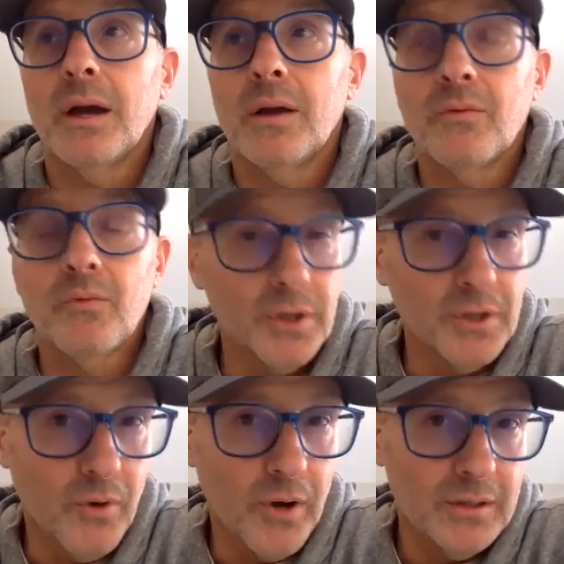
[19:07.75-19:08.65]
I
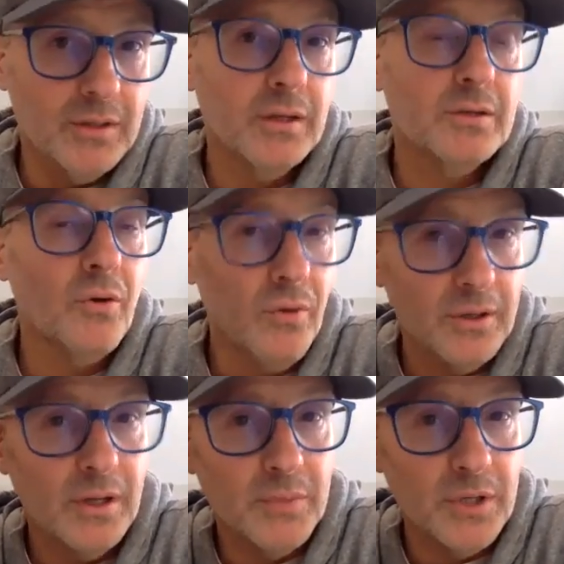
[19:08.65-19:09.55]
really want to get going
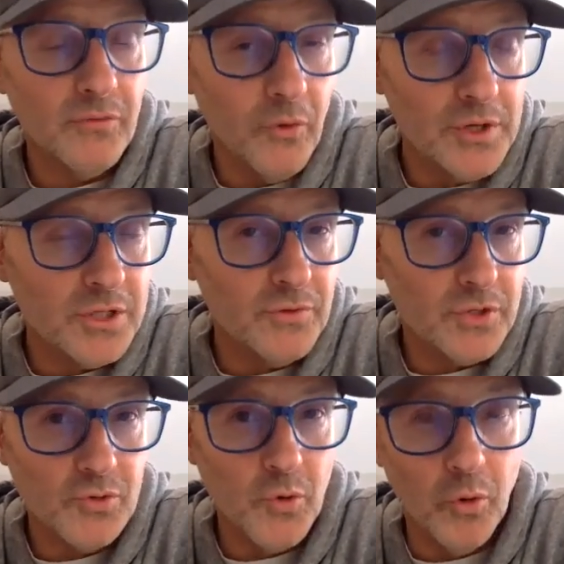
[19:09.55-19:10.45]
and be the voice of a
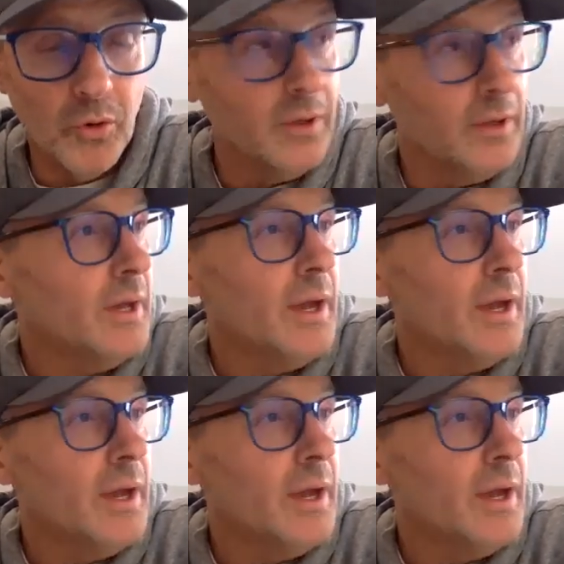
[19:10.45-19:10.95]
school.